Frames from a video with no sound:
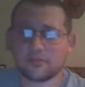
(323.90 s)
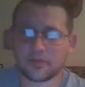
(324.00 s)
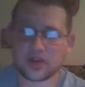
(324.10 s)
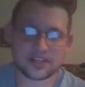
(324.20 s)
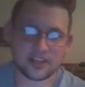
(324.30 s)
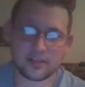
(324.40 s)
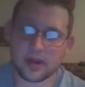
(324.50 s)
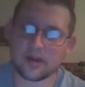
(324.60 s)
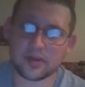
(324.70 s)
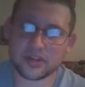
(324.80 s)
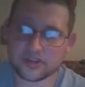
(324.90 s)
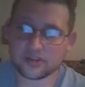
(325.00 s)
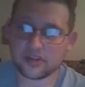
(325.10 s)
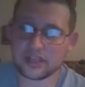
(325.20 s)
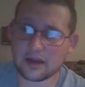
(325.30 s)
Pressing the power button
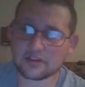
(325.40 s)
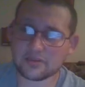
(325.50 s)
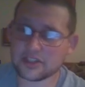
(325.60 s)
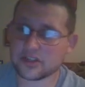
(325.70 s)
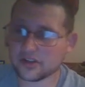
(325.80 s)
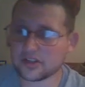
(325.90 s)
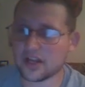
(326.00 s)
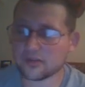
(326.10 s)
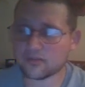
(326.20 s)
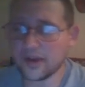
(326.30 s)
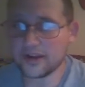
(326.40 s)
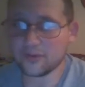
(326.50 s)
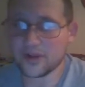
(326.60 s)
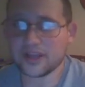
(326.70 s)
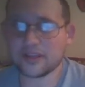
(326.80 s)
should allow it to be turned on right
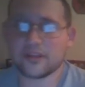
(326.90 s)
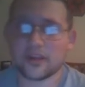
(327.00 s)
away.